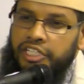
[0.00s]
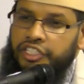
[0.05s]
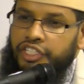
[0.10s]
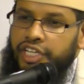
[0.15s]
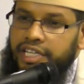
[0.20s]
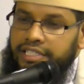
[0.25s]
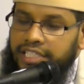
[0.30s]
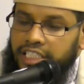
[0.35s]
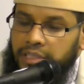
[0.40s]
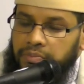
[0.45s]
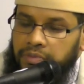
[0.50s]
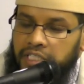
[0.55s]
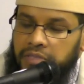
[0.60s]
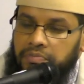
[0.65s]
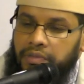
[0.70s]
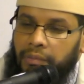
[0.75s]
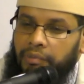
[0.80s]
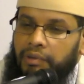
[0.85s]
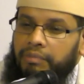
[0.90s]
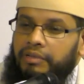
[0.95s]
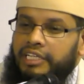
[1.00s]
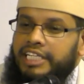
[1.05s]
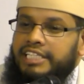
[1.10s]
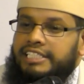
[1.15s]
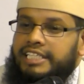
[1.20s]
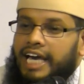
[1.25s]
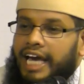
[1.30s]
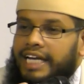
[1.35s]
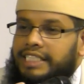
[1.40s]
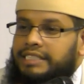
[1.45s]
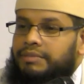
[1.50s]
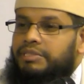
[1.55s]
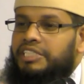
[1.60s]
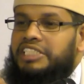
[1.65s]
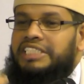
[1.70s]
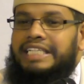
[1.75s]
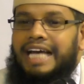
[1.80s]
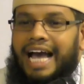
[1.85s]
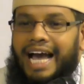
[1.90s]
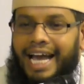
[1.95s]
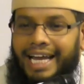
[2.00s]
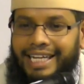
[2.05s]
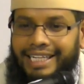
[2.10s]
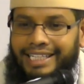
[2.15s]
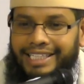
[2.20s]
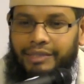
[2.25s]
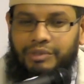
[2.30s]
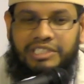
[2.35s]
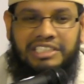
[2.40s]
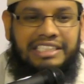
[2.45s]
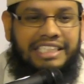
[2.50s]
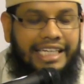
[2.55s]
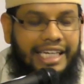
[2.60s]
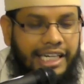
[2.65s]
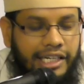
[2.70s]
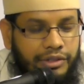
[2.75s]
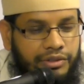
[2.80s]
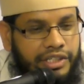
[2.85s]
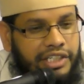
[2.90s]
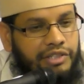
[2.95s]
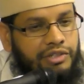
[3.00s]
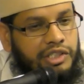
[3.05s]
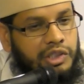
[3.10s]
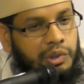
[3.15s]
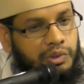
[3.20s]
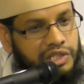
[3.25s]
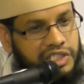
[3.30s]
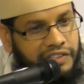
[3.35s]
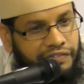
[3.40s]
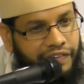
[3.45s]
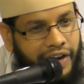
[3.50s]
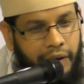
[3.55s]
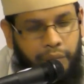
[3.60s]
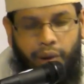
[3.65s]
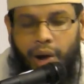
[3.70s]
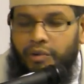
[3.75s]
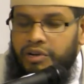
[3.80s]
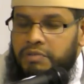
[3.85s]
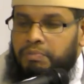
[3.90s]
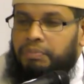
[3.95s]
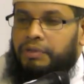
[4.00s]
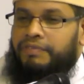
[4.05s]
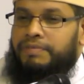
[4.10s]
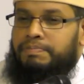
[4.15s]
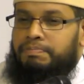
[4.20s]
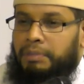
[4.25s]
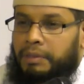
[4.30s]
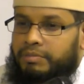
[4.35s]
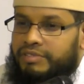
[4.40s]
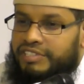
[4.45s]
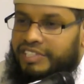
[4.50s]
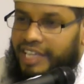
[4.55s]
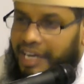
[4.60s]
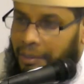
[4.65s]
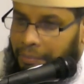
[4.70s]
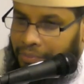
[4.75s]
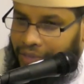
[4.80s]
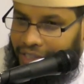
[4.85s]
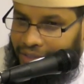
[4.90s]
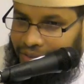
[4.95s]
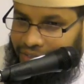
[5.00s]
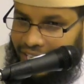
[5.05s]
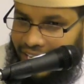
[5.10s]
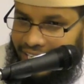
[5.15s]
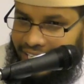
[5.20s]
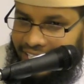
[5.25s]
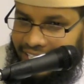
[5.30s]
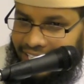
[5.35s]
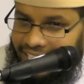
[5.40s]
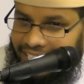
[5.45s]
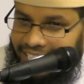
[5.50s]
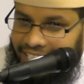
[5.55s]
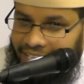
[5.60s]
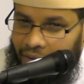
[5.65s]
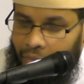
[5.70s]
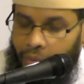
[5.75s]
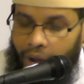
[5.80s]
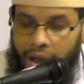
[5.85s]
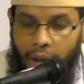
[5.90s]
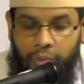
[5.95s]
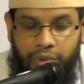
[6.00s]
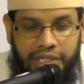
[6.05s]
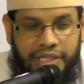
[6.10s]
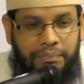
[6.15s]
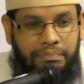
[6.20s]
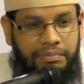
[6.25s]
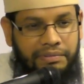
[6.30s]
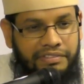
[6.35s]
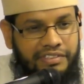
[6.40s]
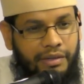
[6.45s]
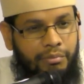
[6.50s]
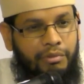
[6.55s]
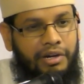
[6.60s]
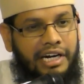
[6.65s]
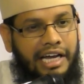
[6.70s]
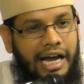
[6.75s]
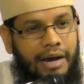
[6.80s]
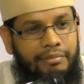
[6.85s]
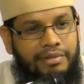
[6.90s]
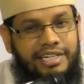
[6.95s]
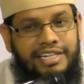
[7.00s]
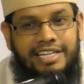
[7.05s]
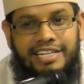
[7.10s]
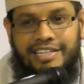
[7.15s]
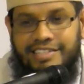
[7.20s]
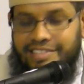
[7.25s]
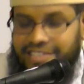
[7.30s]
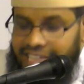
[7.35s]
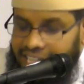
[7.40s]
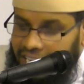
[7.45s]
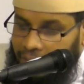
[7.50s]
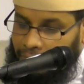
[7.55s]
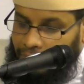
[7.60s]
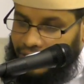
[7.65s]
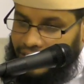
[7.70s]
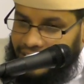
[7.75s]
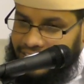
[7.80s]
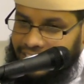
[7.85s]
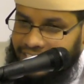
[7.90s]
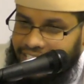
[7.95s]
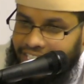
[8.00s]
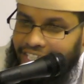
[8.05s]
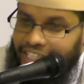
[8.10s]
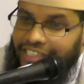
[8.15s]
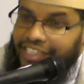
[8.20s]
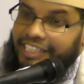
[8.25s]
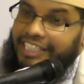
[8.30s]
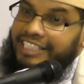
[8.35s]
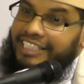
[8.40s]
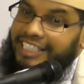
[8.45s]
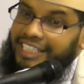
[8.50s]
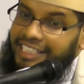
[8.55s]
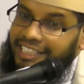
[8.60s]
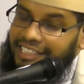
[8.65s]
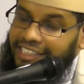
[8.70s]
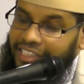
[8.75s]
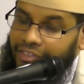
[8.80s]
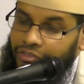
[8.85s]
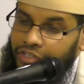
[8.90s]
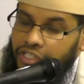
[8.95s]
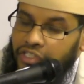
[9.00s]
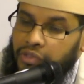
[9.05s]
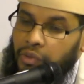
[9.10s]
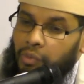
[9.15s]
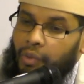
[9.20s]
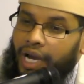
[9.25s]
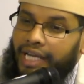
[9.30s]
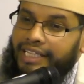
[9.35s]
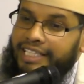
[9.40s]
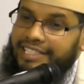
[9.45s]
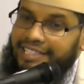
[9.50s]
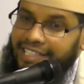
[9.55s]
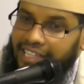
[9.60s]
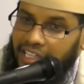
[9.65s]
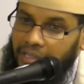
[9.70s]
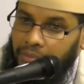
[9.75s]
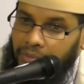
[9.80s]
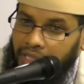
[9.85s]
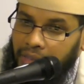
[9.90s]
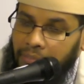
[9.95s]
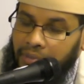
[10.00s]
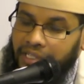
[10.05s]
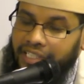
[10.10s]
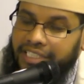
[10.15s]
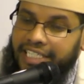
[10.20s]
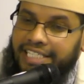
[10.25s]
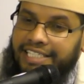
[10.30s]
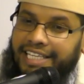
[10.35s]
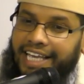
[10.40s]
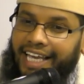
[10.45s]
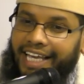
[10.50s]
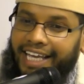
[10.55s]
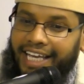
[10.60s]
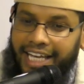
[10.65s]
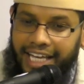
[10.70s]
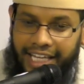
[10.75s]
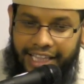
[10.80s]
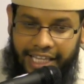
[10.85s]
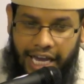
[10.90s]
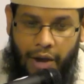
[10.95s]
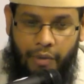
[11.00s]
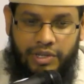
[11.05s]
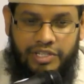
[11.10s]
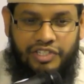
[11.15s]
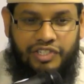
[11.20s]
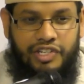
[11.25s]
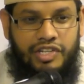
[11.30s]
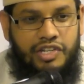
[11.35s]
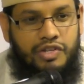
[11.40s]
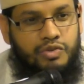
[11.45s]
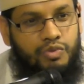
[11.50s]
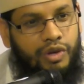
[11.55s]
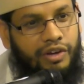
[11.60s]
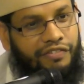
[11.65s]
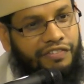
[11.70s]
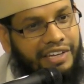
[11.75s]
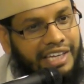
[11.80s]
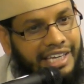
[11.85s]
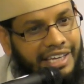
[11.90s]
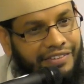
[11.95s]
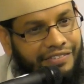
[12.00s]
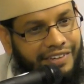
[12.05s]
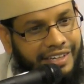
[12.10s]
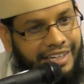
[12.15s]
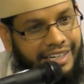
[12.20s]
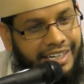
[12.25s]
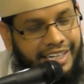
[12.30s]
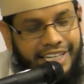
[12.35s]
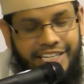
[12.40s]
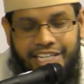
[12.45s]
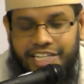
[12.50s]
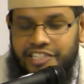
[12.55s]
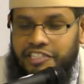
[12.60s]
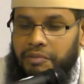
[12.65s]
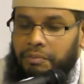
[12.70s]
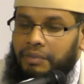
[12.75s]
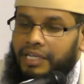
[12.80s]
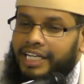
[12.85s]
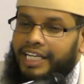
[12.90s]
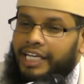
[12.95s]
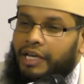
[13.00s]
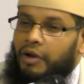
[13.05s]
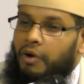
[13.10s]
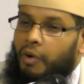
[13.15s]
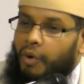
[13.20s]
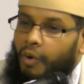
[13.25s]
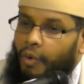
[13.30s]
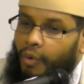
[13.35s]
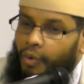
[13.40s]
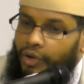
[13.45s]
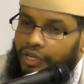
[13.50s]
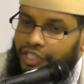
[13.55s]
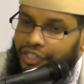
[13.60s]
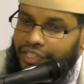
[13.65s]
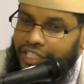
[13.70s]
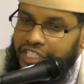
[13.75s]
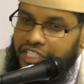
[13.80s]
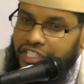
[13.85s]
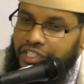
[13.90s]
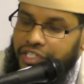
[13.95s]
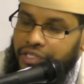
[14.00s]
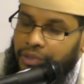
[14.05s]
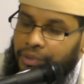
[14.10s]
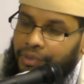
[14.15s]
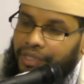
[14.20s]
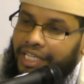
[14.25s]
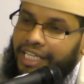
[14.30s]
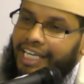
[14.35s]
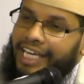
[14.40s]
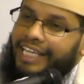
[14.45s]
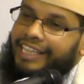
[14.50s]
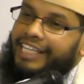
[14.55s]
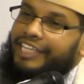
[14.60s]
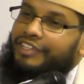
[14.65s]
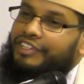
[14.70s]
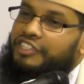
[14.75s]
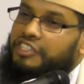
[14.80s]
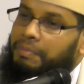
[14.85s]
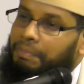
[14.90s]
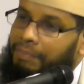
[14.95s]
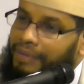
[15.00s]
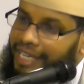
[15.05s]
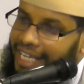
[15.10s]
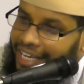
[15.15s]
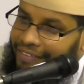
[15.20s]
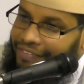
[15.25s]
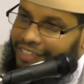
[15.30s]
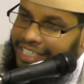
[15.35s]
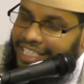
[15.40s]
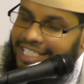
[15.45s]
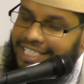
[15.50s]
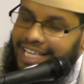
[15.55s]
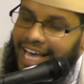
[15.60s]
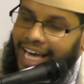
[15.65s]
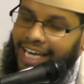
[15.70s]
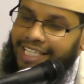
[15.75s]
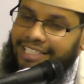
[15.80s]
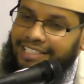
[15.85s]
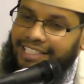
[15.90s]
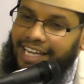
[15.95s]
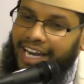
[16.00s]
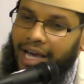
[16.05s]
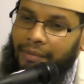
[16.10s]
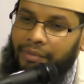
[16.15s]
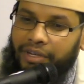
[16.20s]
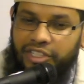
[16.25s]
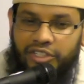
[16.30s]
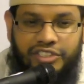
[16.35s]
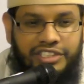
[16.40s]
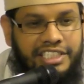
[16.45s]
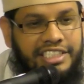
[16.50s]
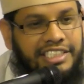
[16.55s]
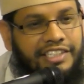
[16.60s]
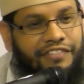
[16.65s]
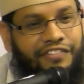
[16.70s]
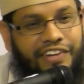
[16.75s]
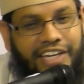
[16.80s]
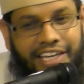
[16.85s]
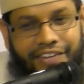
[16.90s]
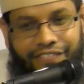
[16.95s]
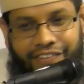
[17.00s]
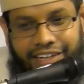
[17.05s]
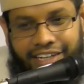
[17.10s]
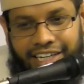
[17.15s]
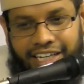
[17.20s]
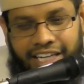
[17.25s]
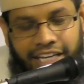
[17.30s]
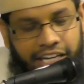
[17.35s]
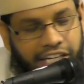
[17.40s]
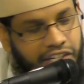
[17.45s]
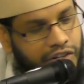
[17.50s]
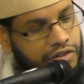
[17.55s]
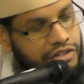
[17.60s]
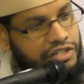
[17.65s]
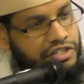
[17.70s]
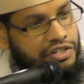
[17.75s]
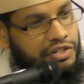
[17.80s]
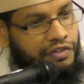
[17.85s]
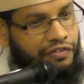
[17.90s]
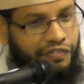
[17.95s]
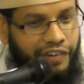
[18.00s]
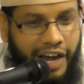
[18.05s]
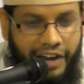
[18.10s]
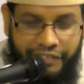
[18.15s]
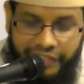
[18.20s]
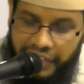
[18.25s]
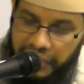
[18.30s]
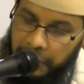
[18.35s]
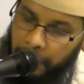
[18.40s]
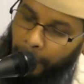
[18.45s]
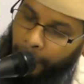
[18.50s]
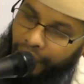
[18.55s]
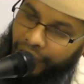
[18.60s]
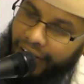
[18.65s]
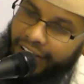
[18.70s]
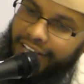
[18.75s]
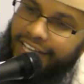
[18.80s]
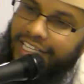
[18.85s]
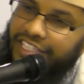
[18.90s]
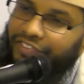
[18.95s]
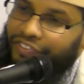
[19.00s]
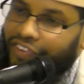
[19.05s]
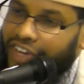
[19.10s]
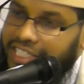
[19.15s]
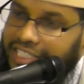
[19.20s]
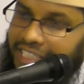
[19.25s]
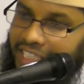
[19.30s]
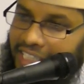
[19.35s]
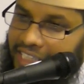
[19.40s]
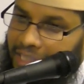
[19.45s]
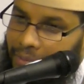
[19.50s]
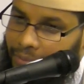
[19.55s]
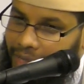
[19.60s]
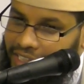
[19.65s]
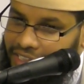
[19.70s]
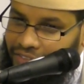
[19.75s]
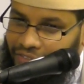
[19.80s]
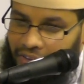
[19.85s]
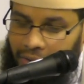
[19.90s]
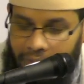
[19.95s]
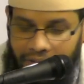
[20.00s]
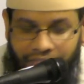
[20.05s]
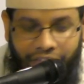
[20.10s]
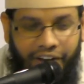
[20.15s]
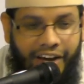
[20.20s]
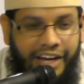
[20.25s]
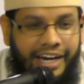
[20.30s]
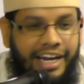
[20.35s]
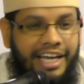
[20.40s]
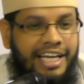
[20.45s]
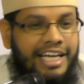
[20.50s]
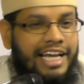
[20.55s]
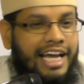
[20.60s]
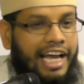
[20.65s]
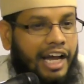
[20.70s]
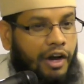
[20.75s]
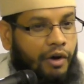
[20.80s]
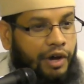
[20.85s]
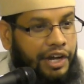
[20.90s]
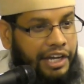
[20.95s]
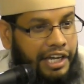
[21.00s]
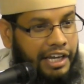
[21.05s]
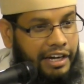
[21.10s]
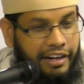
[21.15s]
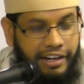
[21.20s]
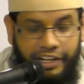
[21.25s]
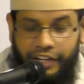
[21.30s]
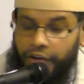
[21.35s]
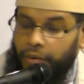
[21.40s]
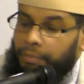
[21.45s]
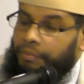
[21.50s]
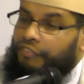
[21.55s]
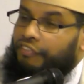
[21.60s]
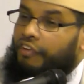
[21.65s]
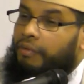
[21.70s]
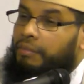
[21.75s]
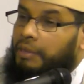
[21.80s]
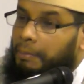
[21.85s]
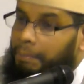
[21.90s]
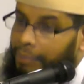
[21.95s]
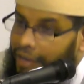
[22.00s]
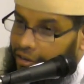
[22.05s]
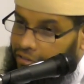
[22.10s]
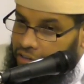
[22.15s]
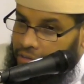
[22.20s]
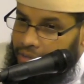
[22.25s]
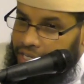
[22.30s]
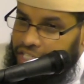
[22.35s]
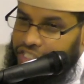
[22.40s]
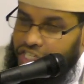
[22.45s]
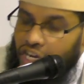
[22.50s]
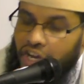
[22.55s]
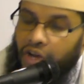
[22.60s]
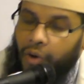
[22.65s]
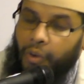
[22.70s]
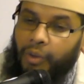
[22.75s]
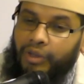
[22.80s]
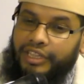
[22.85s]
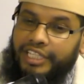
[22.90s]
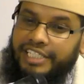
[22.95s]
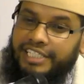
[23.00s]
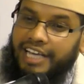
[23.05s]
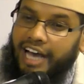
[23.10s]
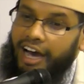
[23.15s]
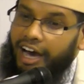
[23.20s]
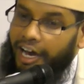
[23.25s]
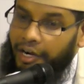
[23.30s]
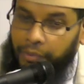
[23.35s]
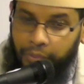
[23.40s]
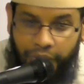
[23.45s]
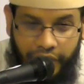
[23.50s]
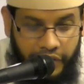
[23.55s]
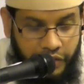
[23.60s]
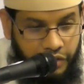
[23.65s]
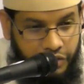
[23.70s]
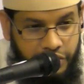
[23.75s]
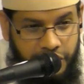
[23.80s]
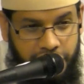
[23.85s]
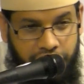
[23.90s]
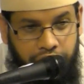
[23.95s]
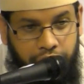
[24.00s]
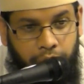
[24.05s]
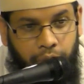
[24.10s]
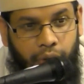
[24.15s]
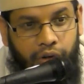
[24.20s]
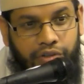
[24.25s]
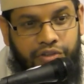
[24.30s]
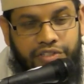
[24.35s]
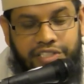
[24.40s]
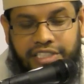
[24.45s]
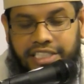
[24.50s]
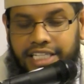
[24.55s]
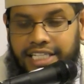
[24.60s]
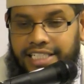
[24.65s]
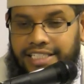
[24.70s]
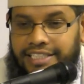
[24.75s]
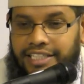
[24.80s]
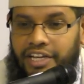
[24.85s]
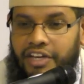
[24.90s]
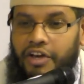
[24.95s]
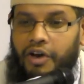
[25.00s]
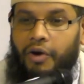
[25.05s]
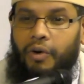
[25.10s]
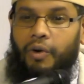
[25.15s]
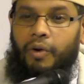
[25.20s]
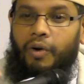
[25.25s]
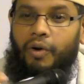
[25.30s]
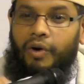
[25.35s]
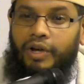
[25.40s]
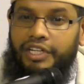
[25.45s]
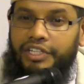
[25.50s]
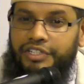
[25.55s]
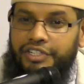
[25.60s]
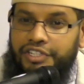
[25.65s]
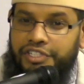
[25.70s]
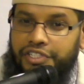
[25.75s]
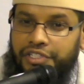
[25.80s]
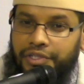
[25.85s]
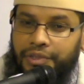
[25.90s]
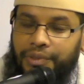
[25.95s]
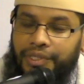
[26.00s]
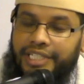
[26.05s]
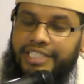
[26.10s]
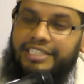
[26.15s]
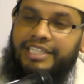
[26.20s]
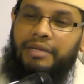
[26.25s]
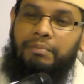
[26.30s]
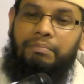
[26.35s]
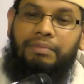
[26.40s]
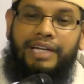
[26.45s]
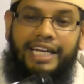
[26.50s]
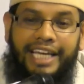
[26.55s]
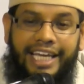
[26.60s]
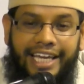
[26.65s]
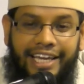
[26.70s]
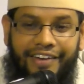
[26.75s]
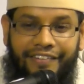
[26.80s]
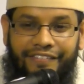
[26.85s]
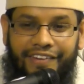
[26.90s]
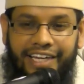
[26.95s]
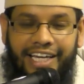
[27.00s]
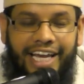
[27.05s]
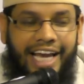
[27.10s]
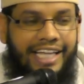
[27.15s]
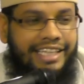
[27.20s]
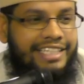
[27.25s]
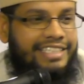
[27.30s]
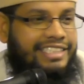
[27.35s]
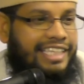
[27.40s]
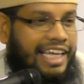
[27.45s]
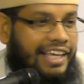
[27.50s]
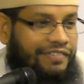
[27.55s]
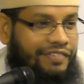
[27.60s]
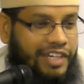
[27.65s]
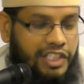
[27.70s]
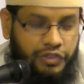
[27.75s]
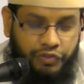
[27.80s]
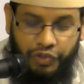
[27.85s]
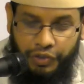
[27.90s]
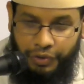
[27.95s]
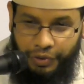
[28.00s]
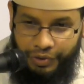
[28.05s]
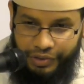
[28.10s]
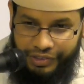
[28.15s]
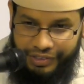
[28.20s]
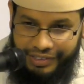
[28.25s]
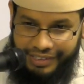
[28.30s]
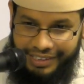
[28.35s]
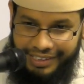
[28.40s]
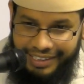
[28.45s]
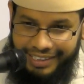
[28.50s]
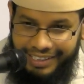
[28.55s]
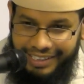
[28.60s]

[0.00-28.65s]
Jesus, peace be upon him, Isa, he died, he was killed, and he was crucified. Why would people celebrate on that day? Why would someone come and celebrate? So this is the reason why they celebrate, because they say that our sins were forgiven. So meaning, all you need to do, that you need to believe in Isa alayhi salam and your sins are forgiven. You don't need to do 5 daily prayers, fasting in the month of Ramadan, going and, you know, performing pilgrimage, all this hard work. You don't need to do all of those things. All you need to do is they believe and the Savior is for yours.